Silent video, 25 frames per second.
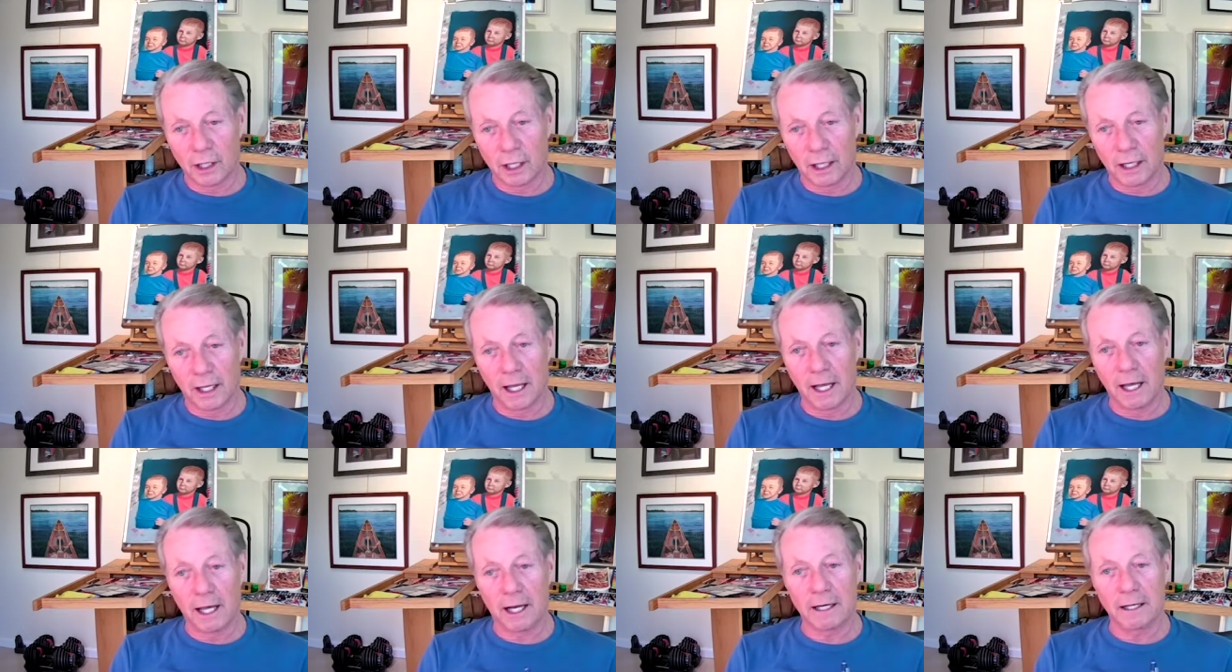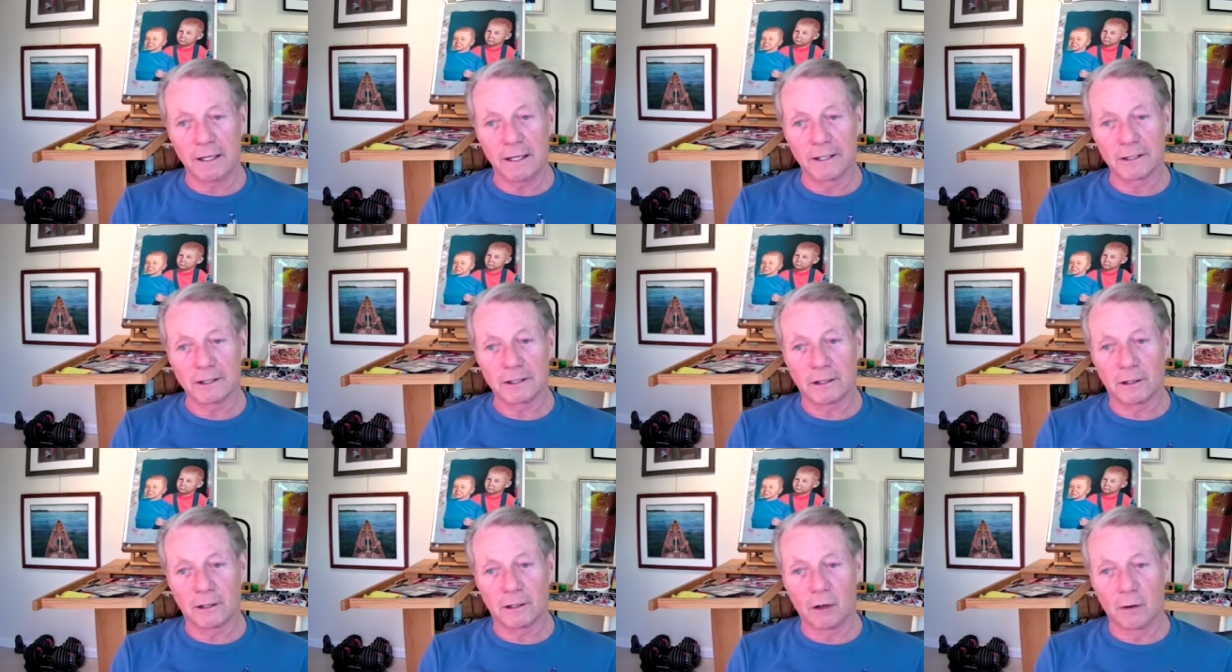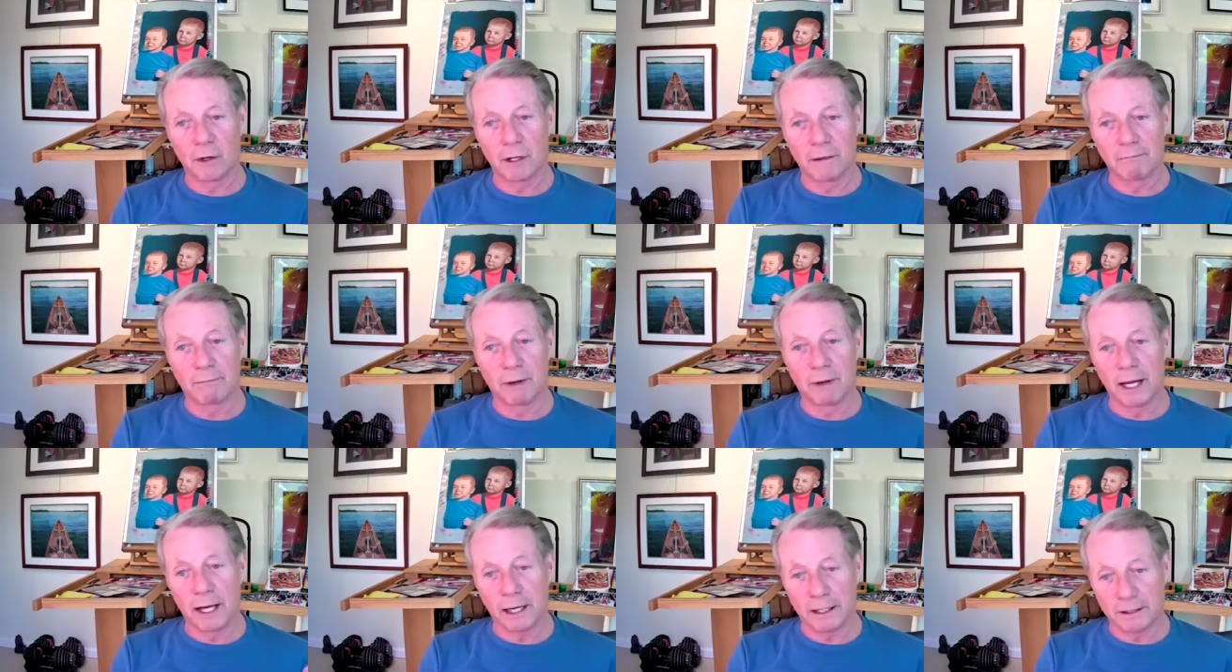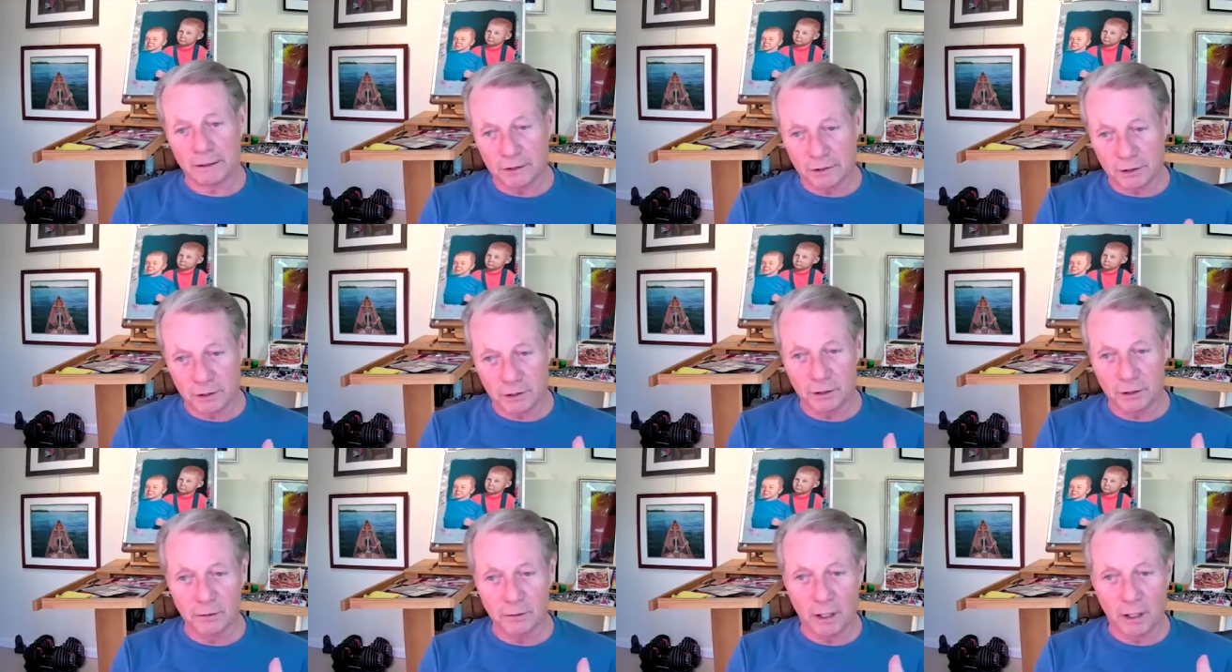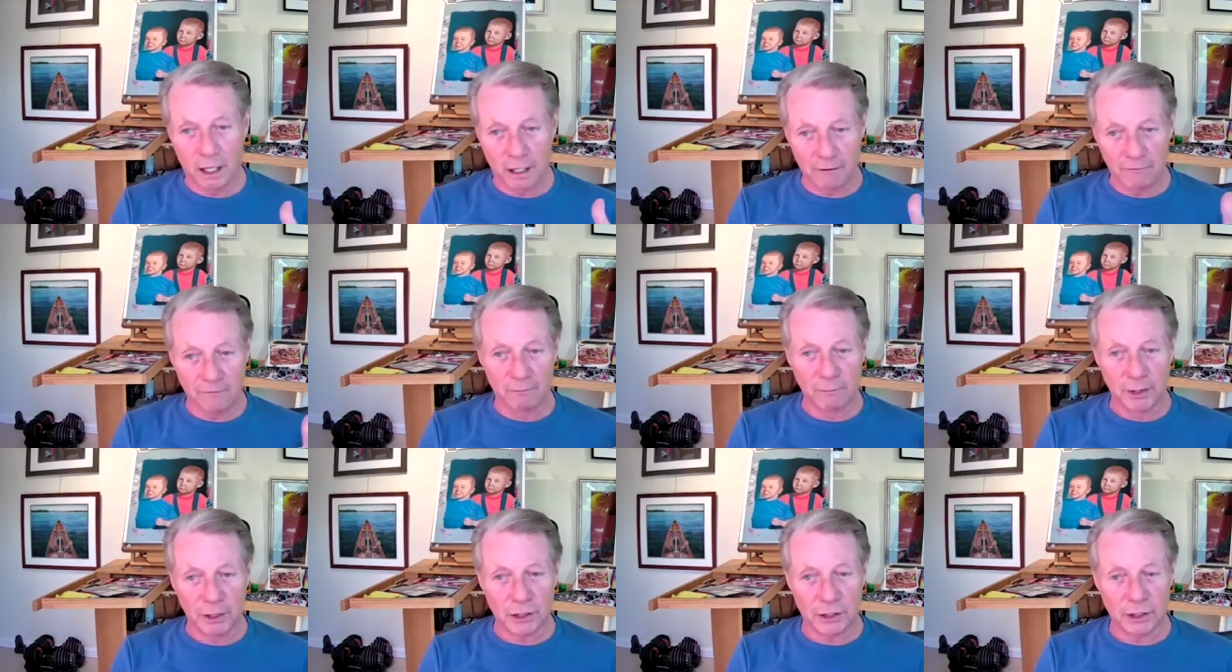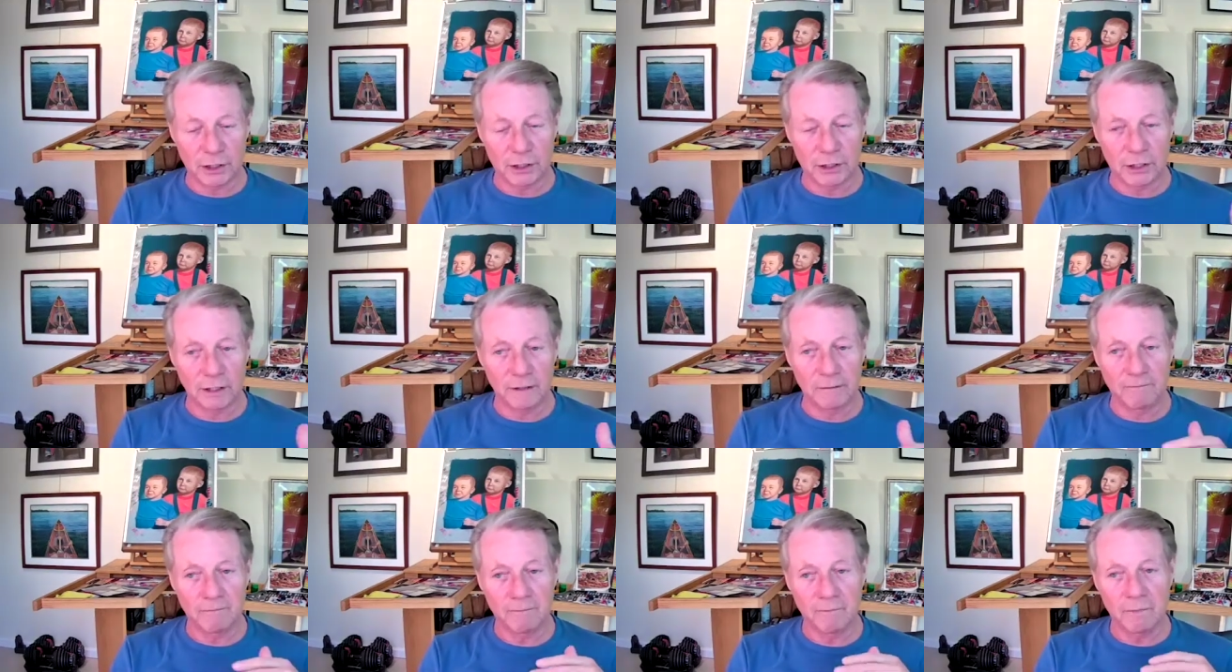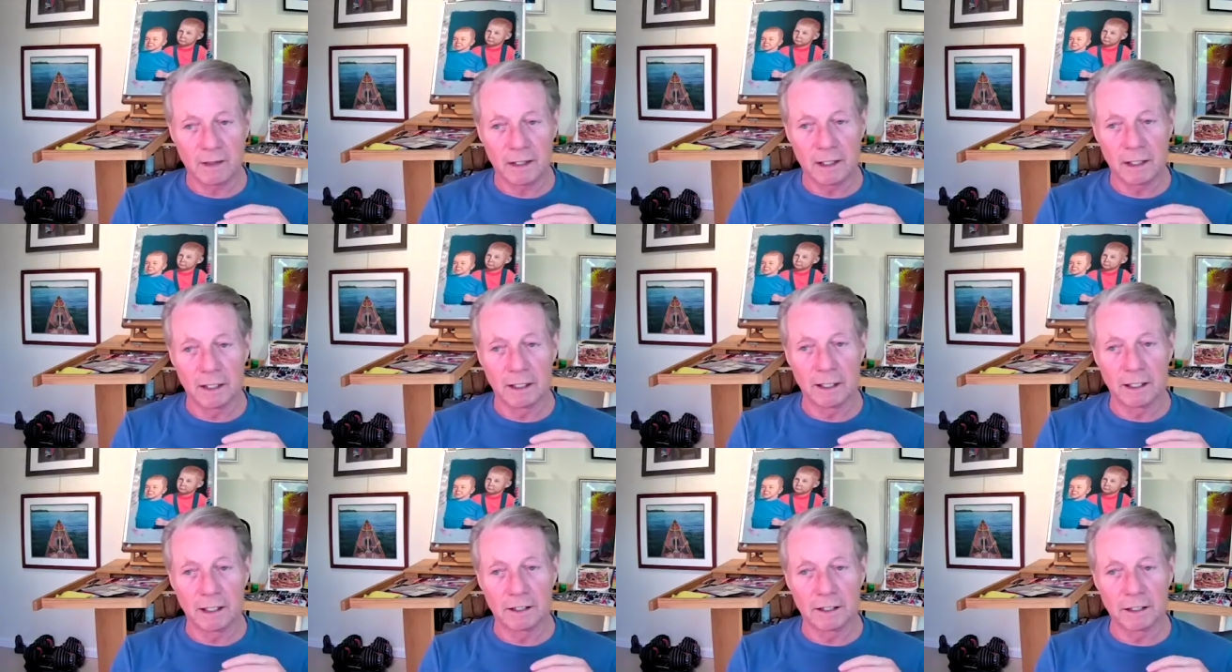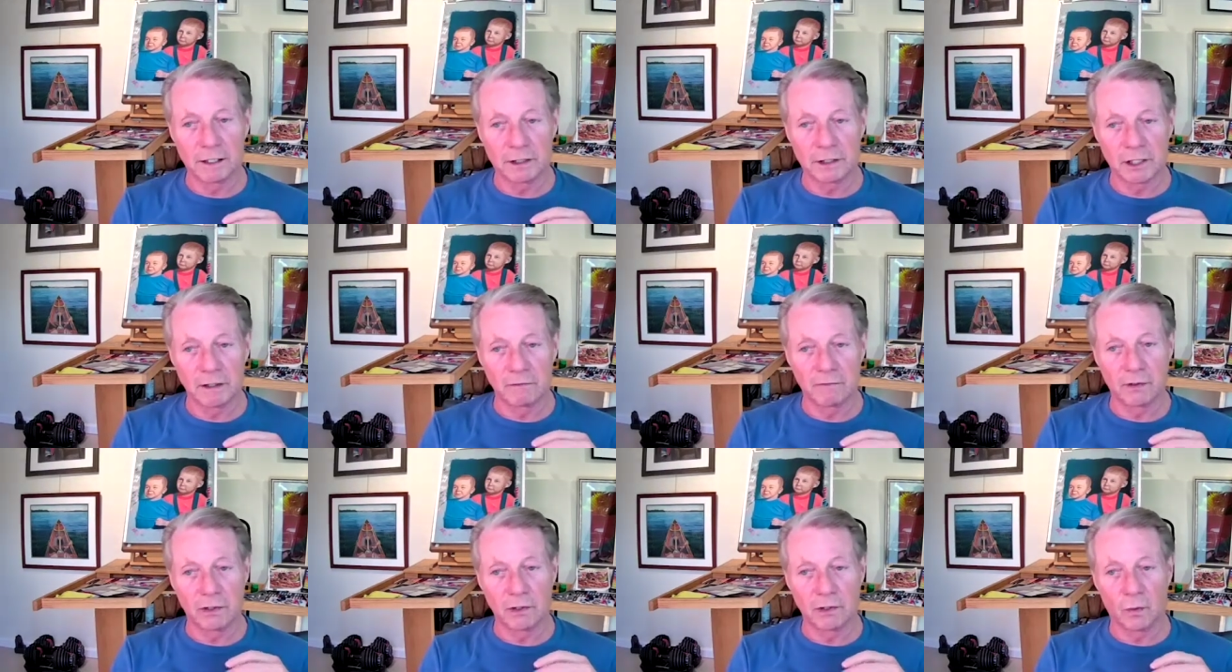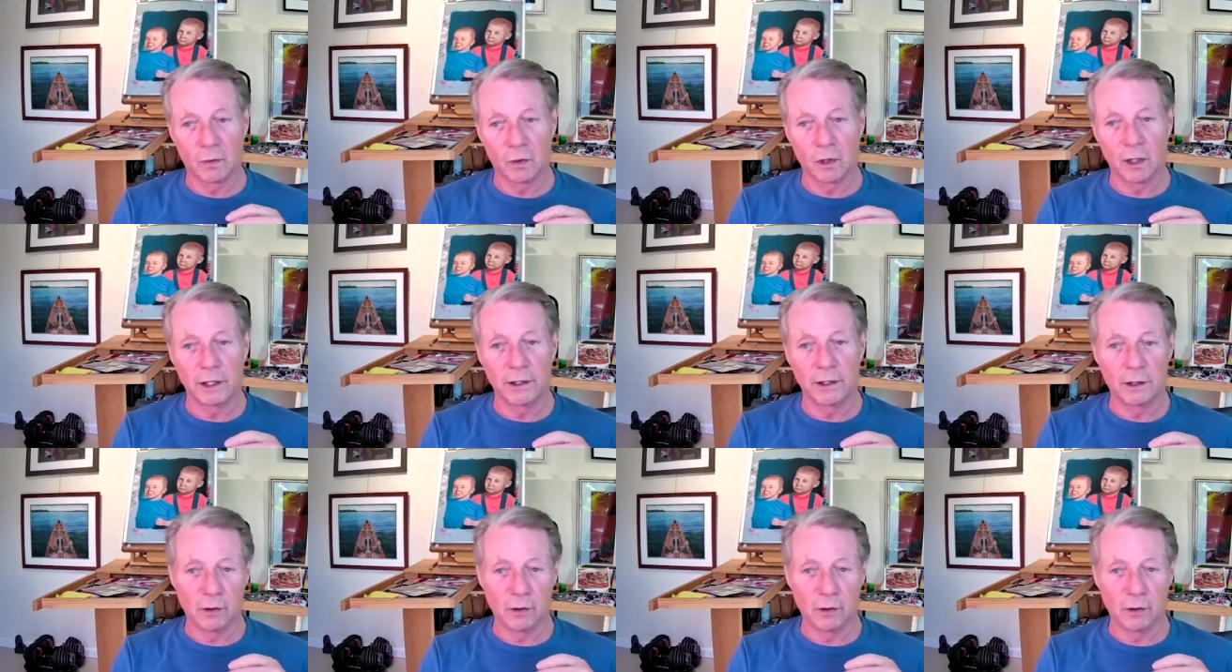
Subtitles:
and that is going back to Avrion Mitchison in 1971,